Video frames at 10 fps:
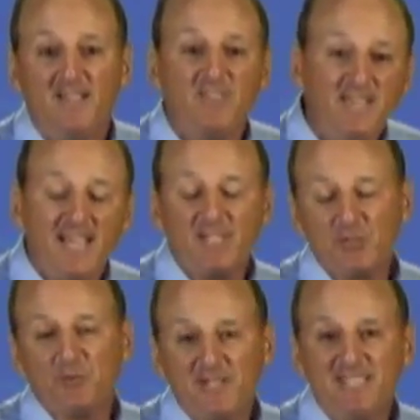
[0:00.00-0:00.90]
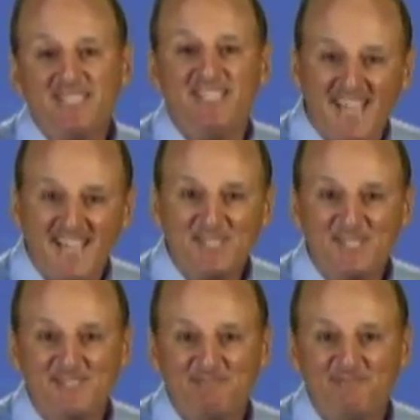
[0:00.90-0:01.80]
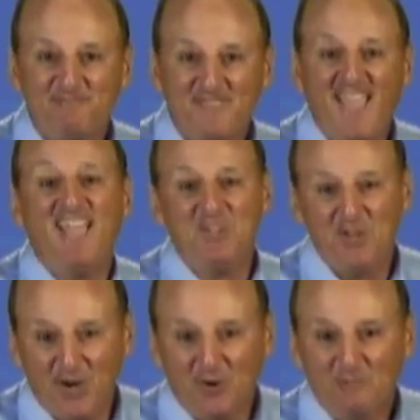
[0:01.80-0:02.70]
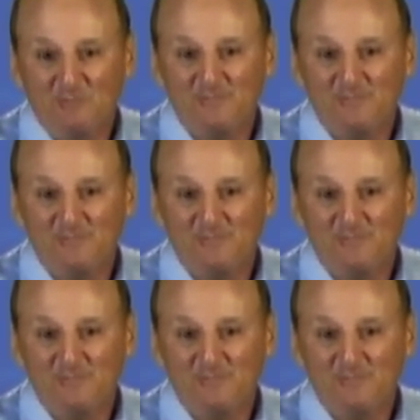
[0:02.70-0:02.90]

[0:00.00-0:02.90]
The answer is yes and no.